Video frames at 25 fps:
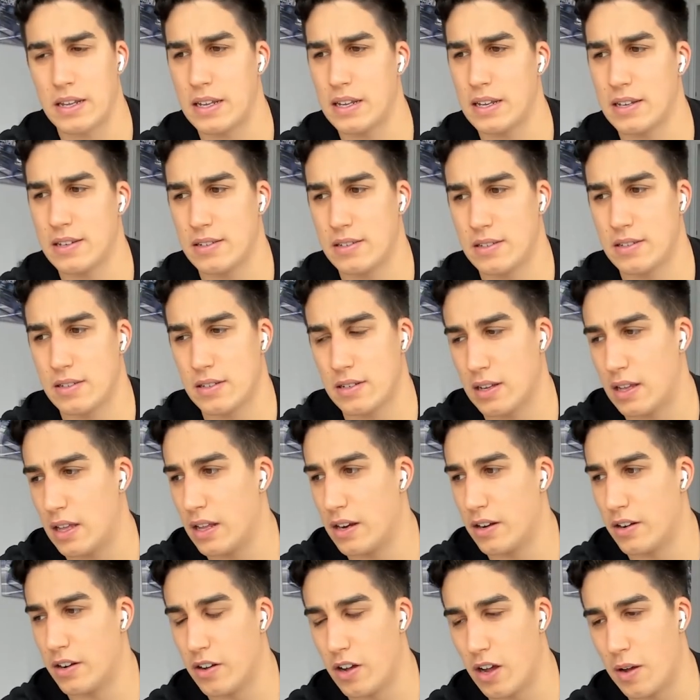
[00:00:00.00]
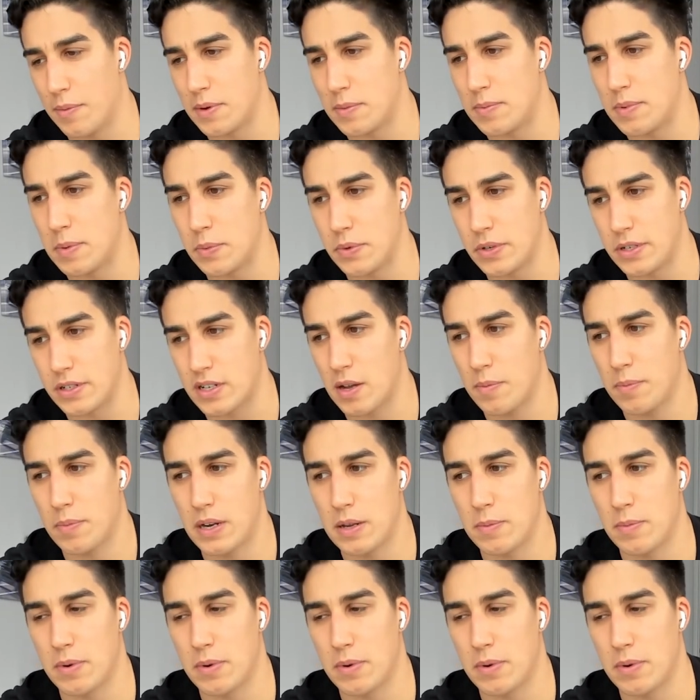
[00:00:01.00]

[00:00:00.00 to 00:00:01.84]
He has, I don't know how many people in his company,